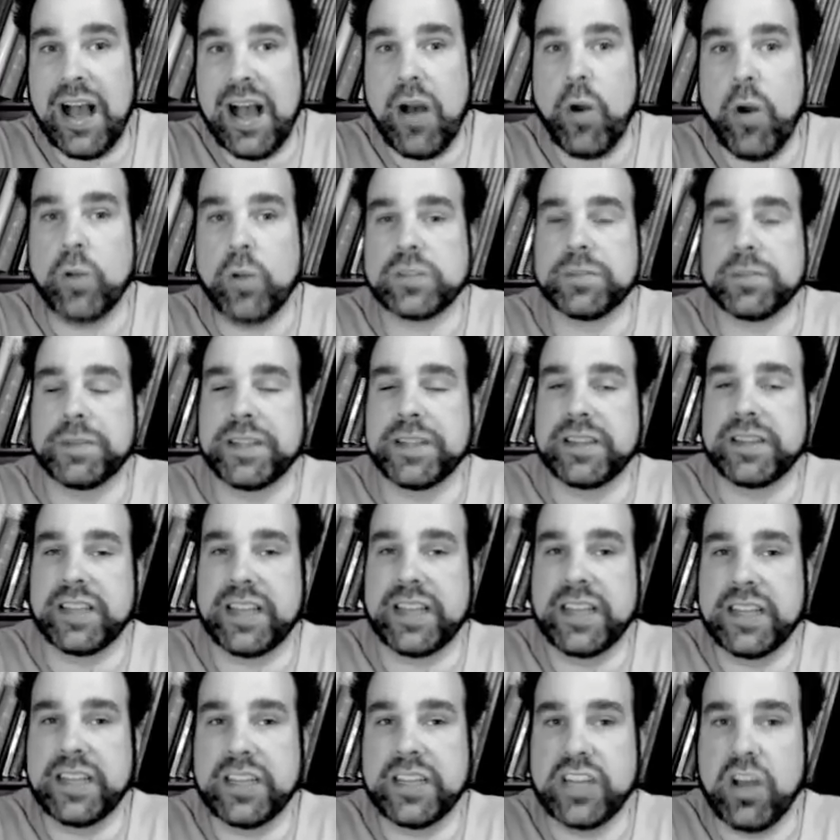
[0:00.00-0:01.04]

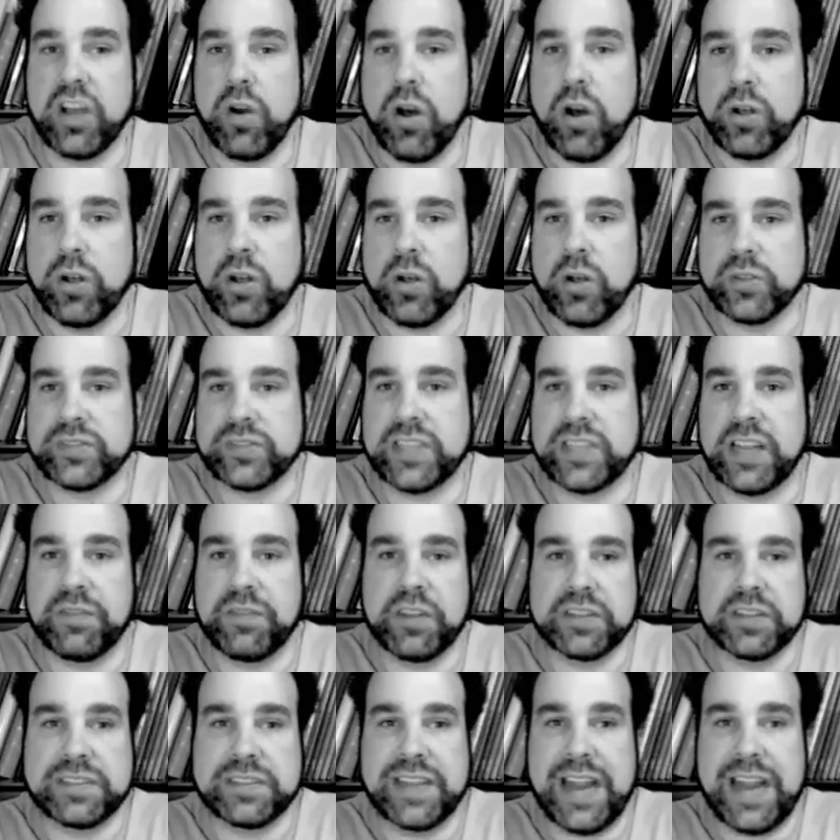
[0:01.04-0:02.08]
ultimately you know I'll, I'll see if
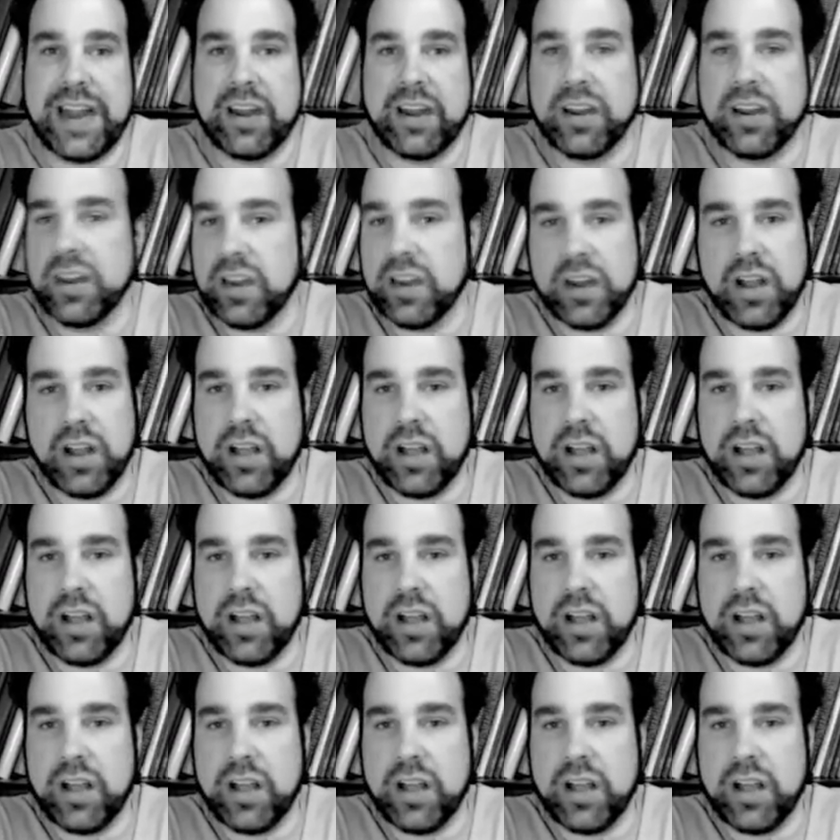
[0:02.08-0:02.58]
there's an error